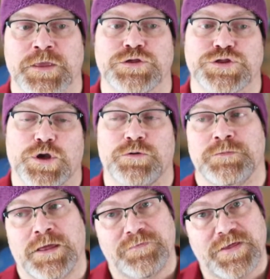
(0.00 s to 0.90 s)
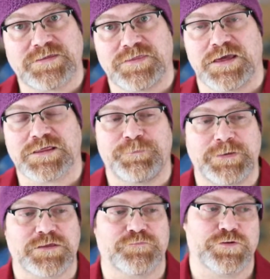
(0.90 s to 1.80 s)
So that's the
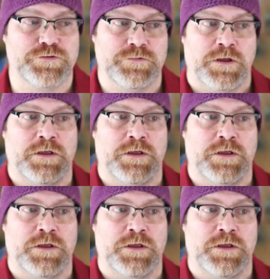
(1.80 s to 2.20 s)
expensive route.